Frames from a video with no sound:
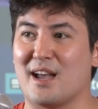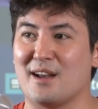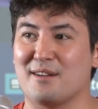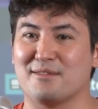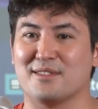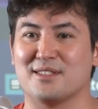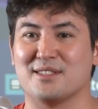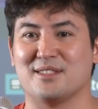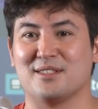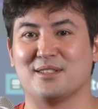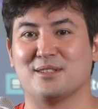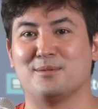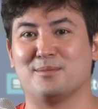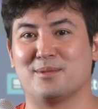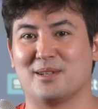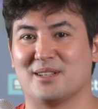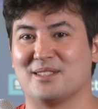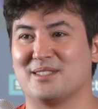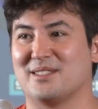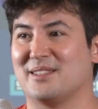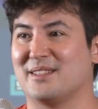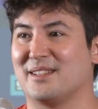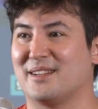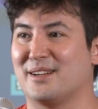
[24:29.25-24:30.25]
every single
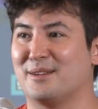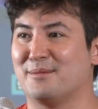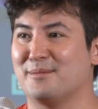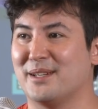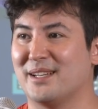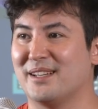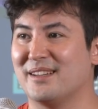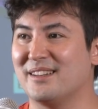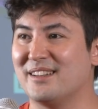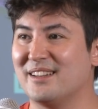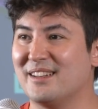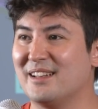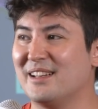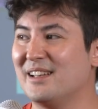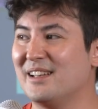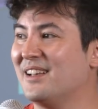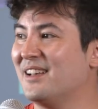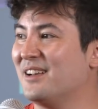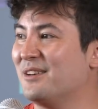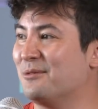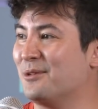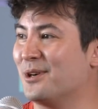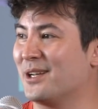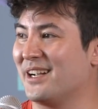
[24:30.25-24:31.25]
person that I met
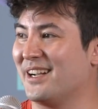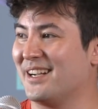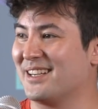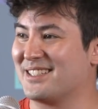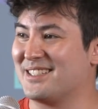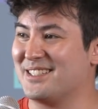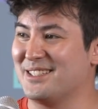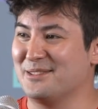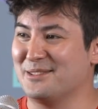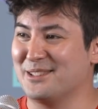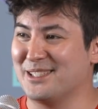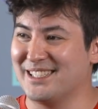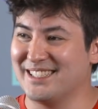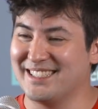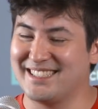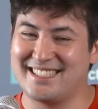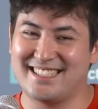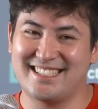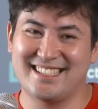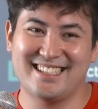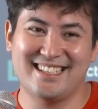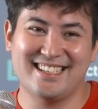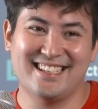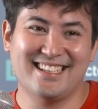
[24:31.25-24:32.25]
what Axie
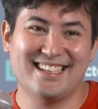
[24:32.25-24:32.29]
was.